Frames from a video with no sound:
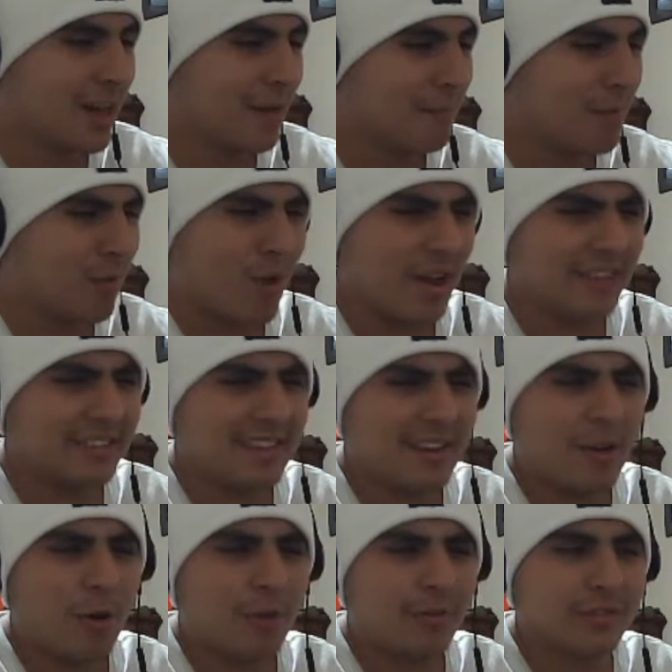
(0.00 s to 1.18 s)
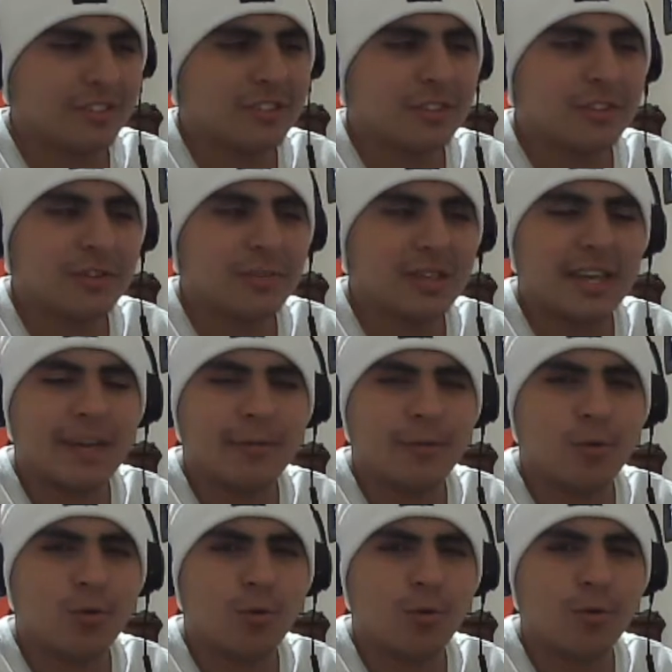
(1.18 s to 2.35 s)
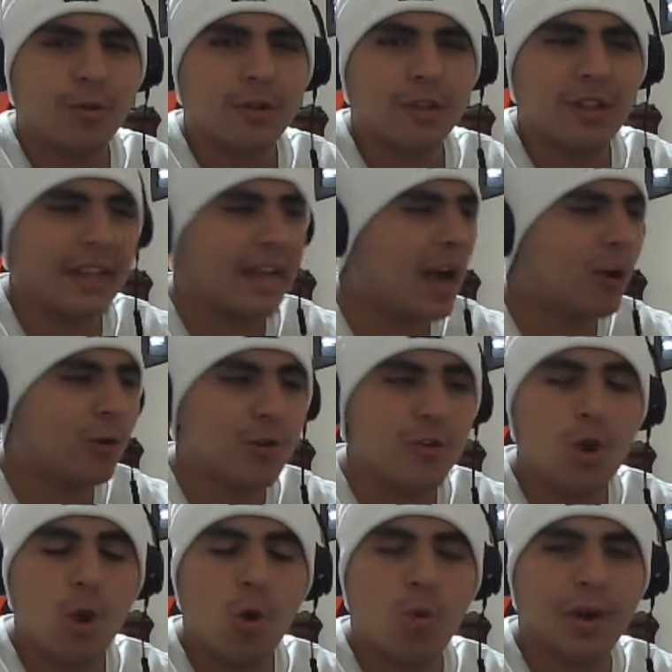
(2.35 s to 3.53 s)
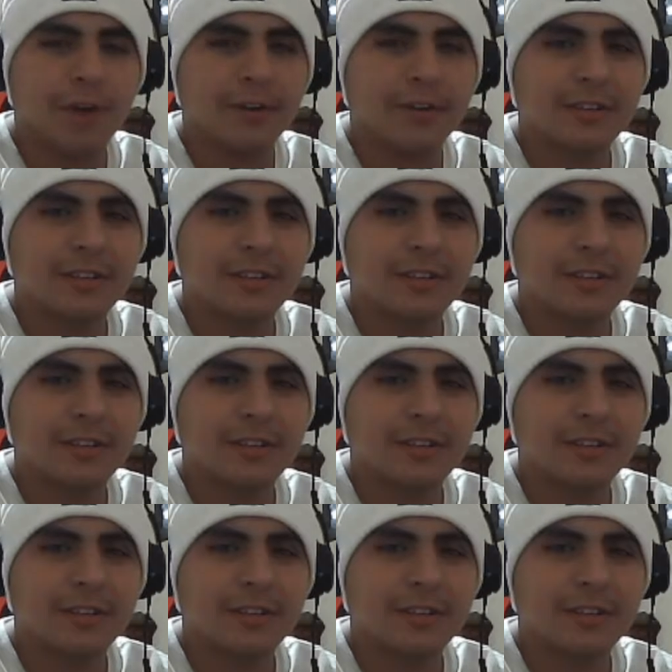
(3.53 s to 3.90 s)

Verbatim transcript: But why is that all of a sudden it became cool? Like out of nowhere.